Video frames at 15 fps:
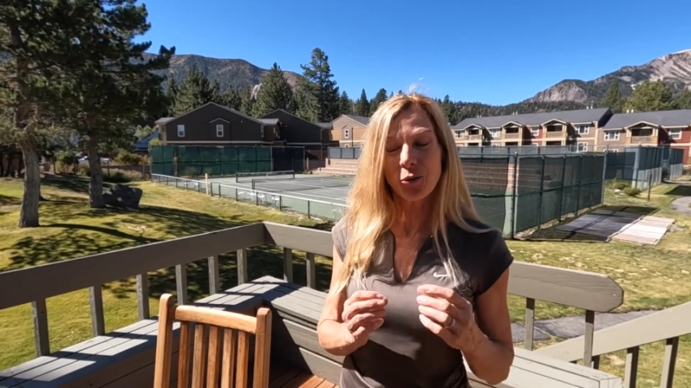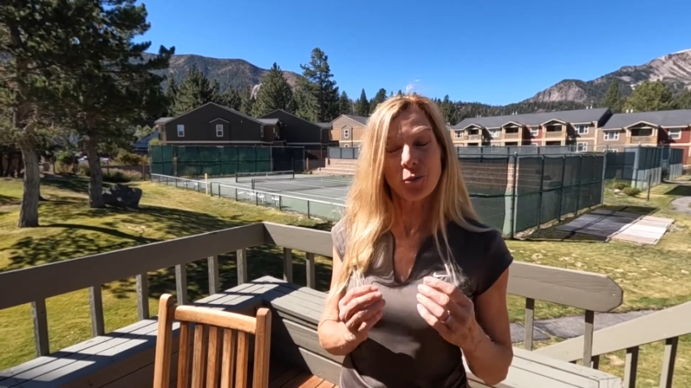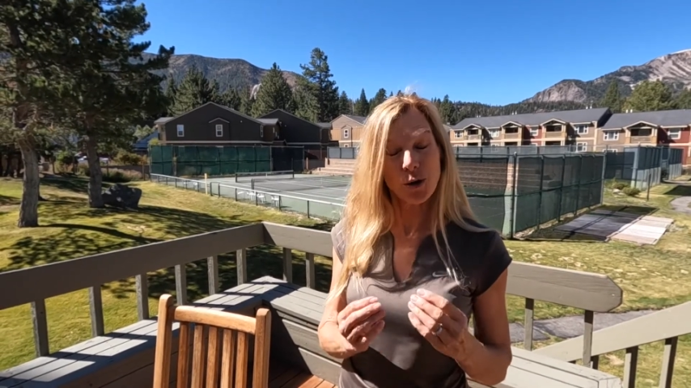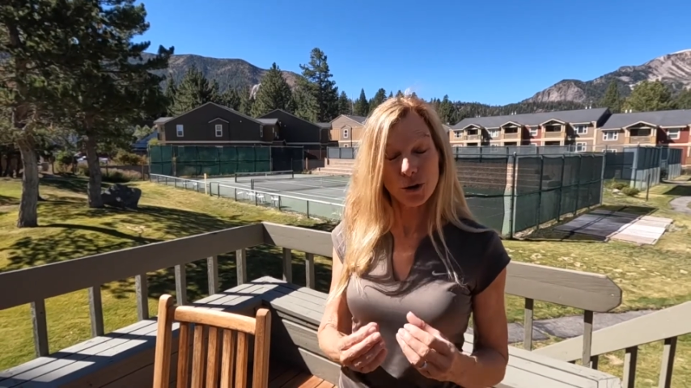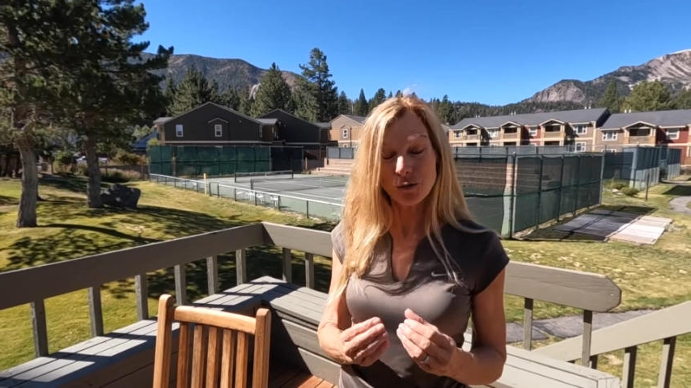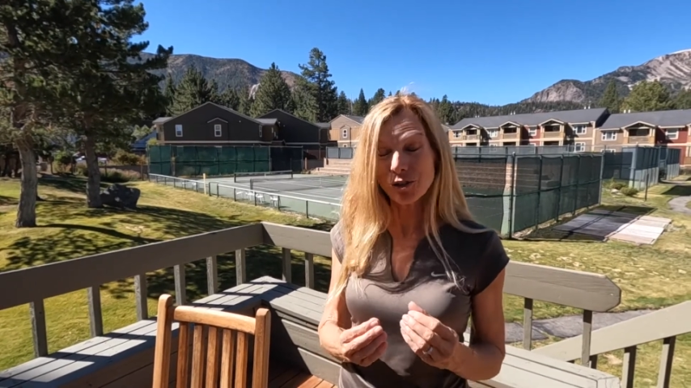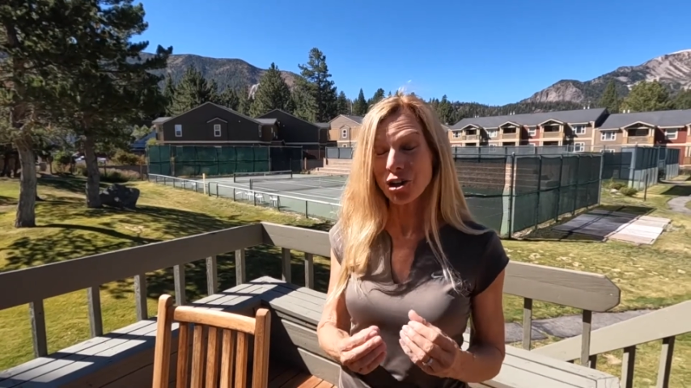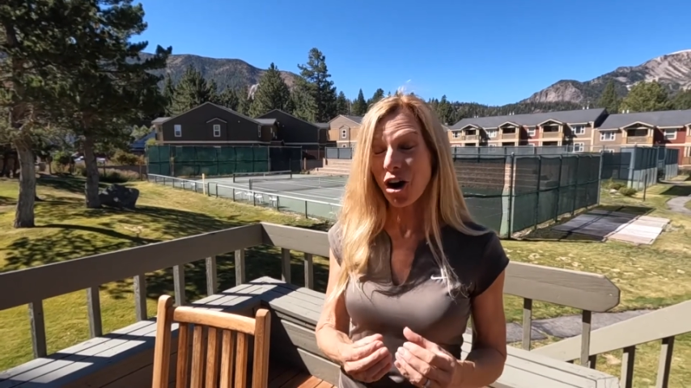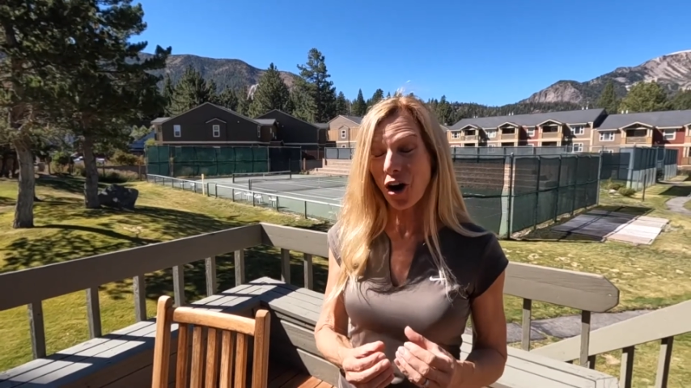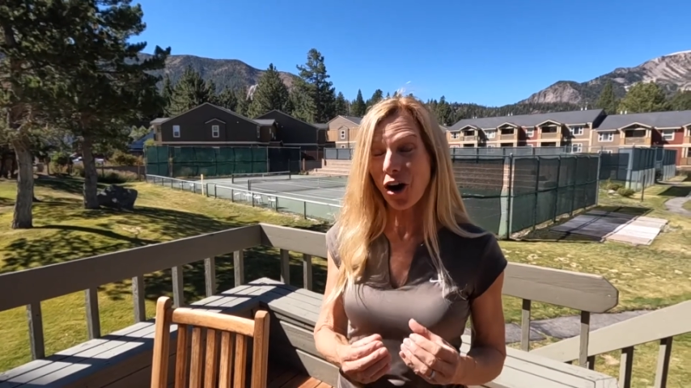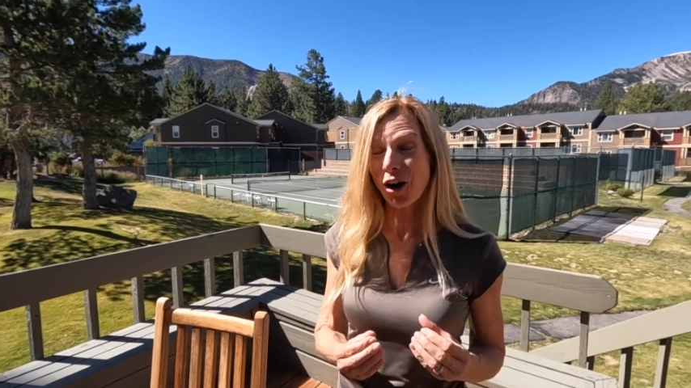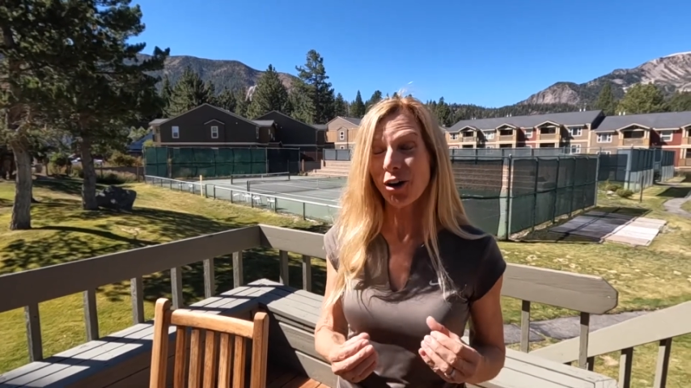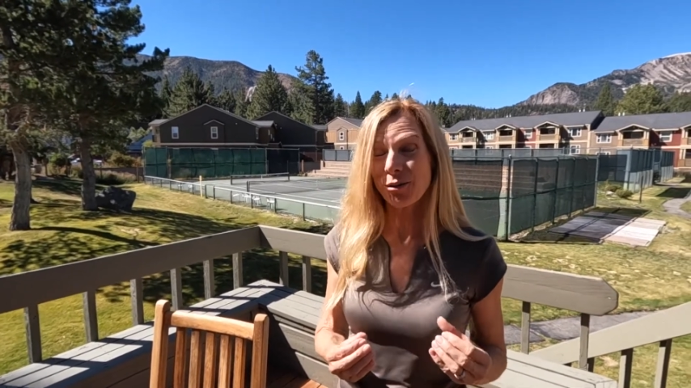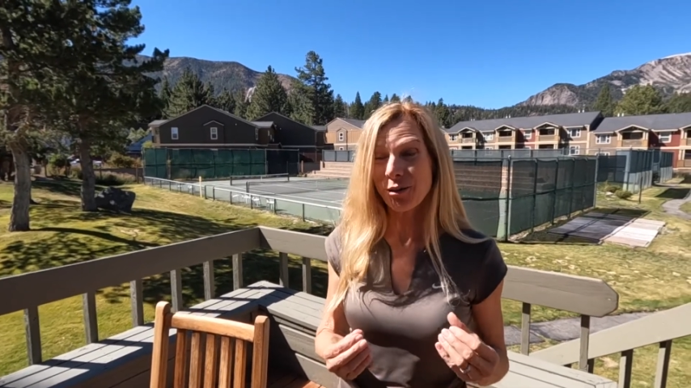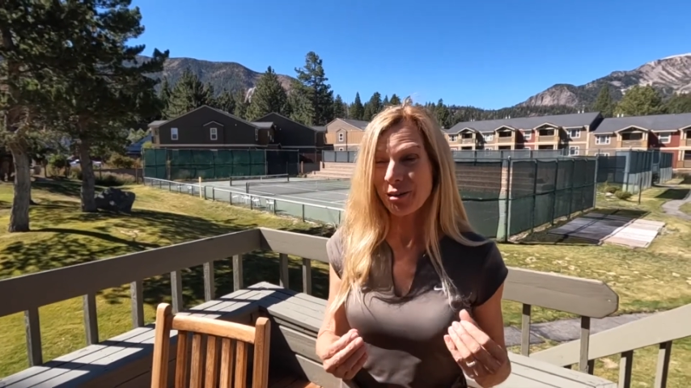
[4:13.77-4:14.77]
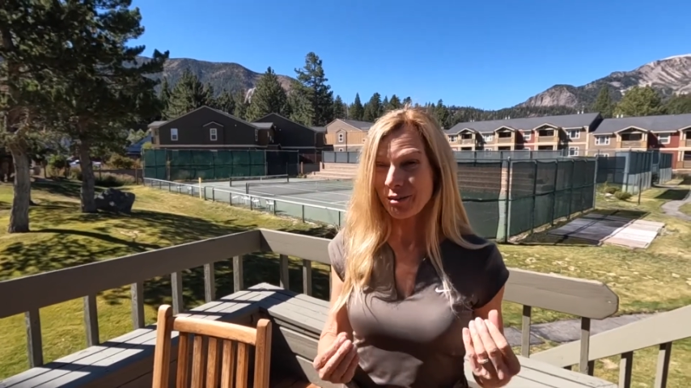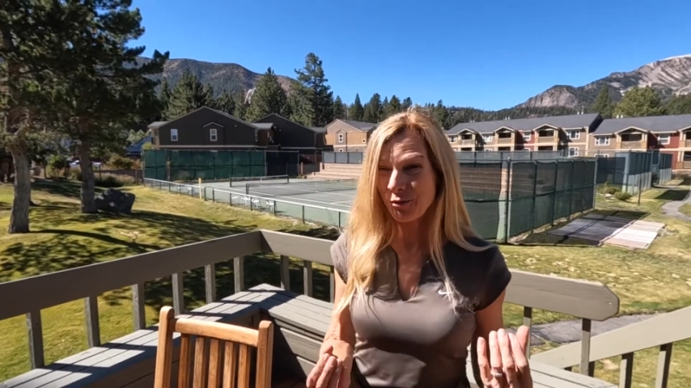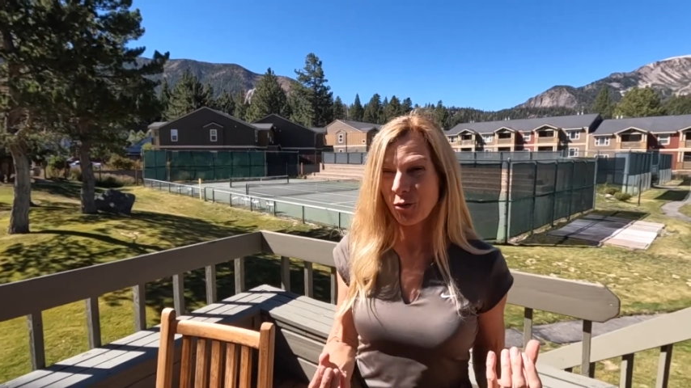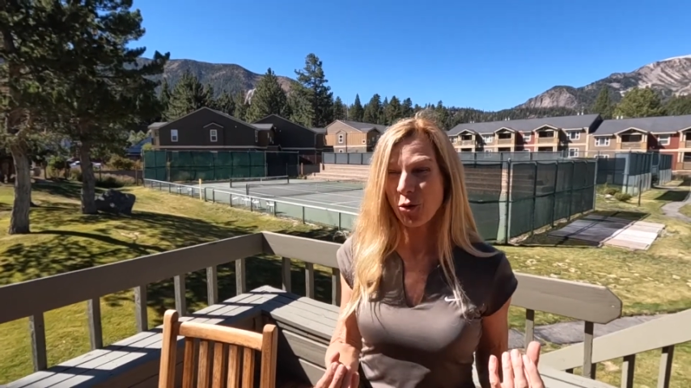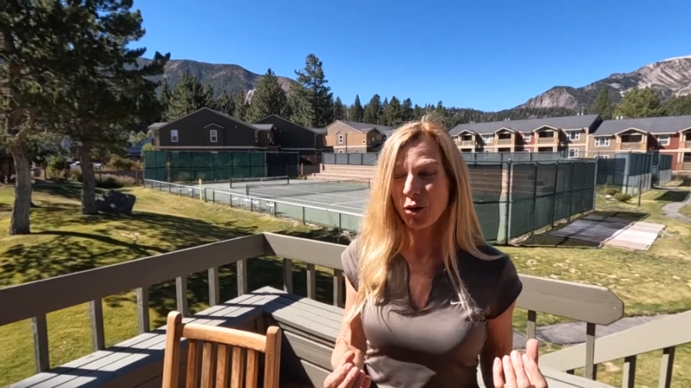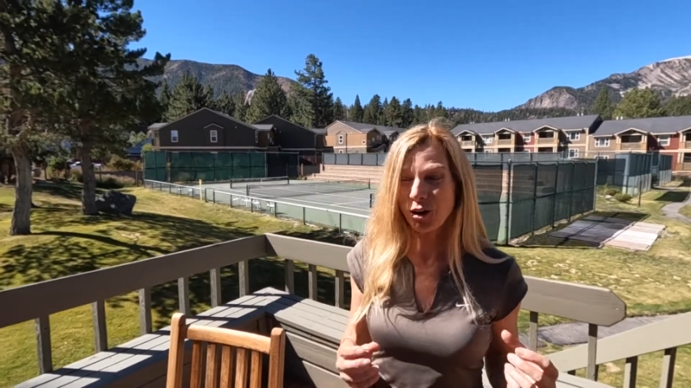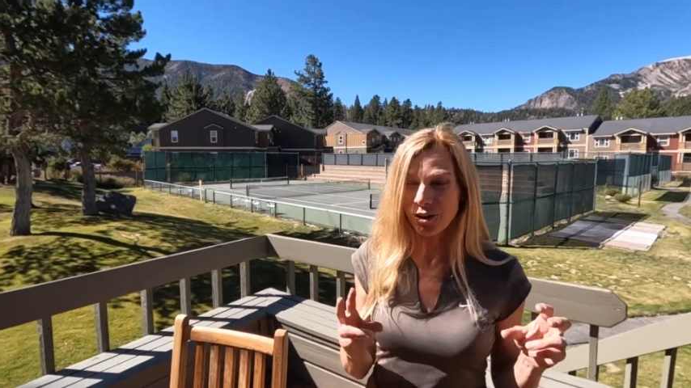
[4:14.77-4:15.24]
road tar
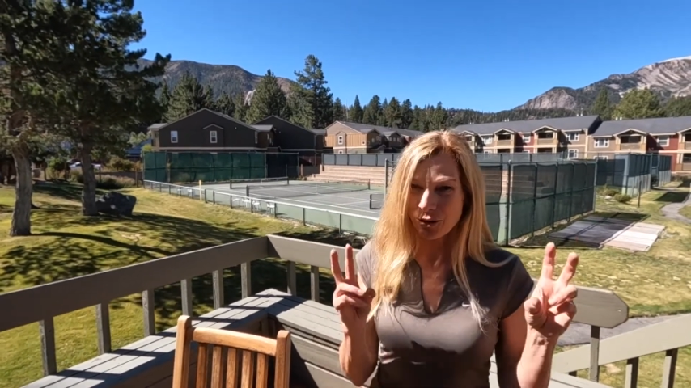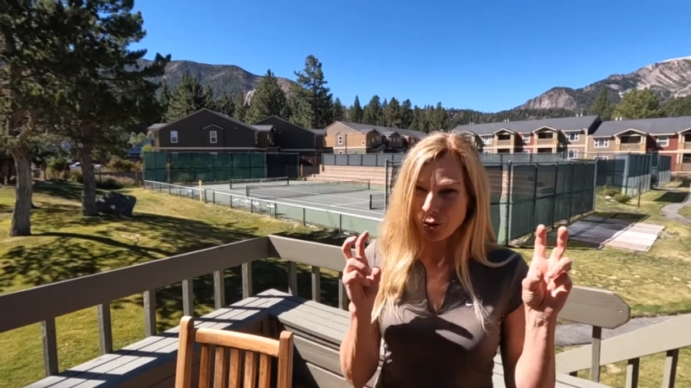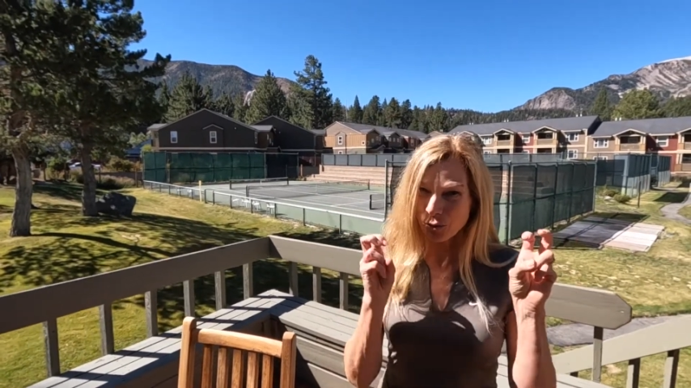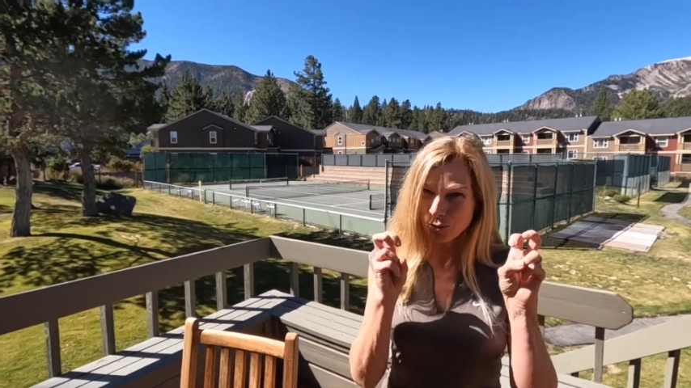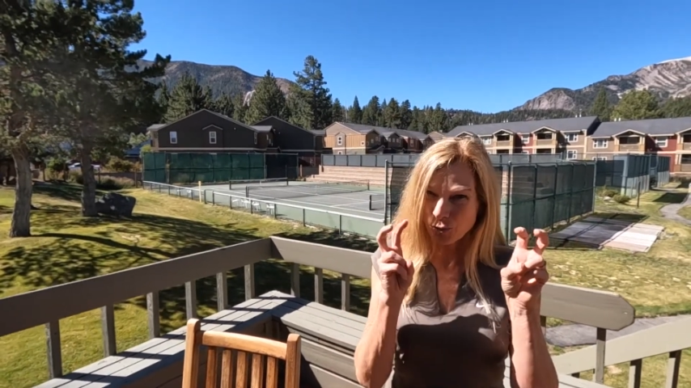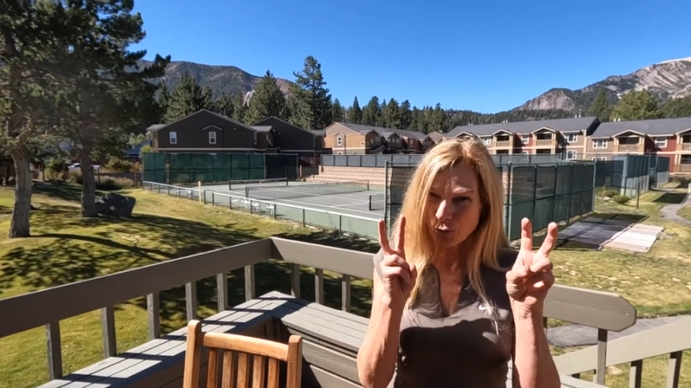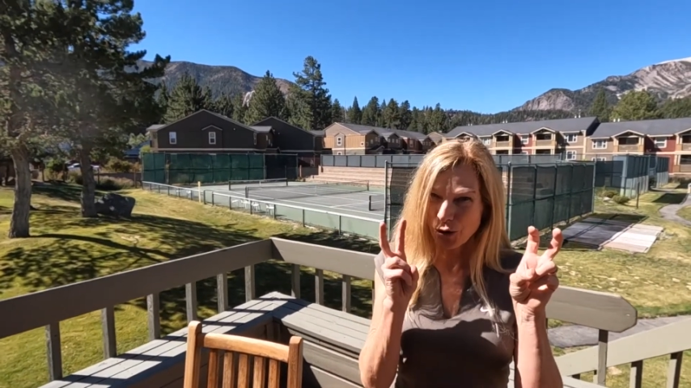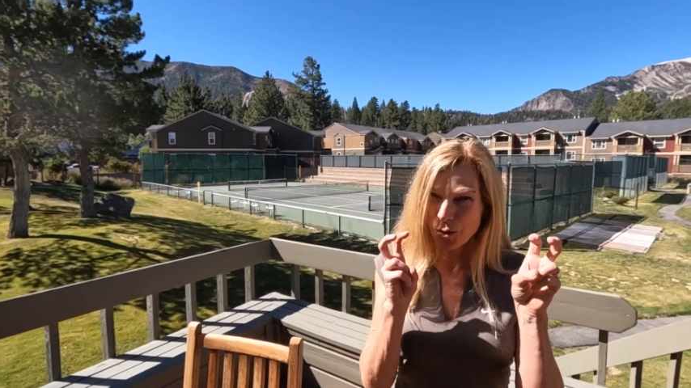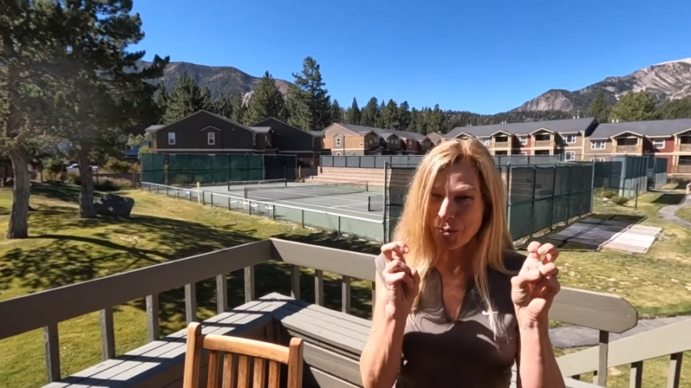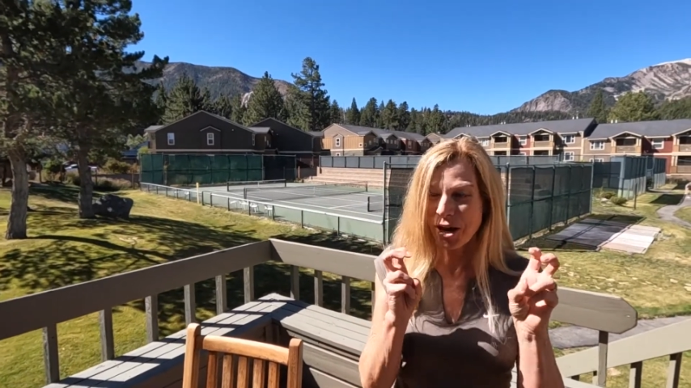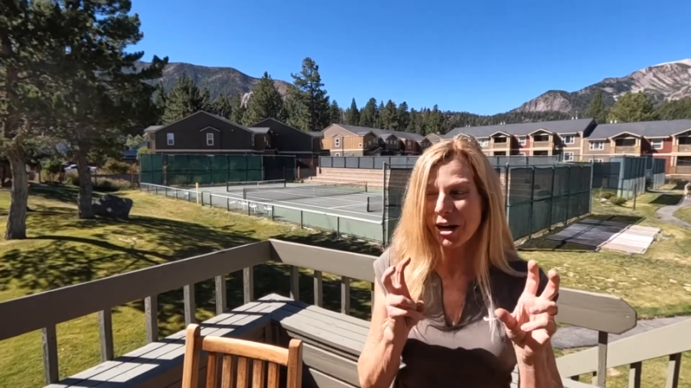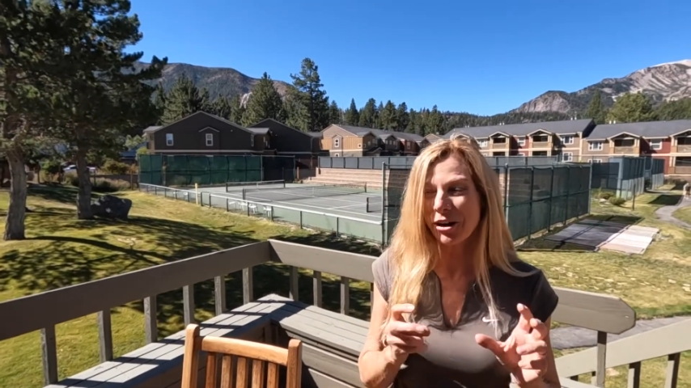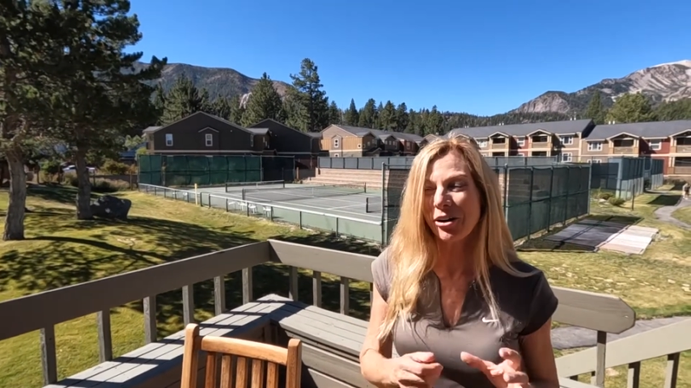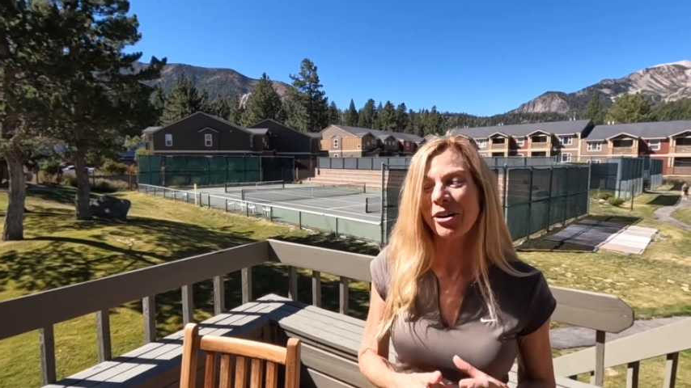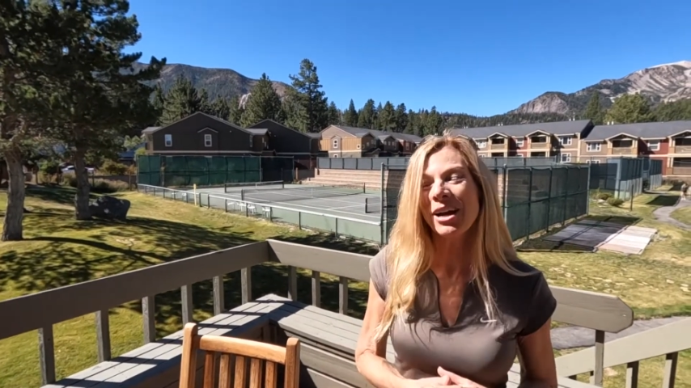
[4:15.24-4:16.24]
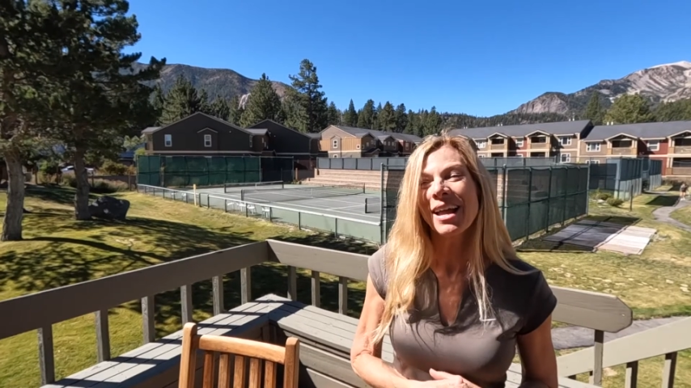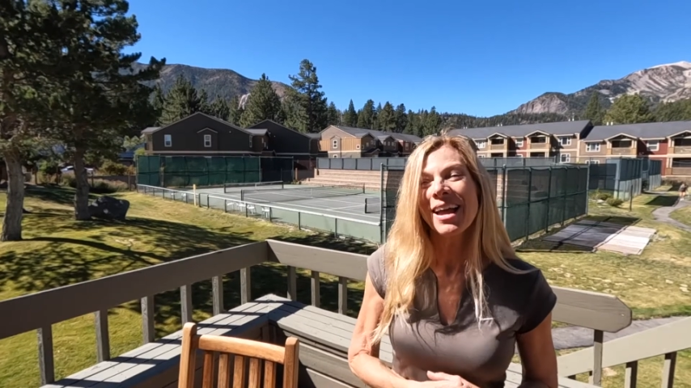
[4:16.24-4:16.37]
for repair,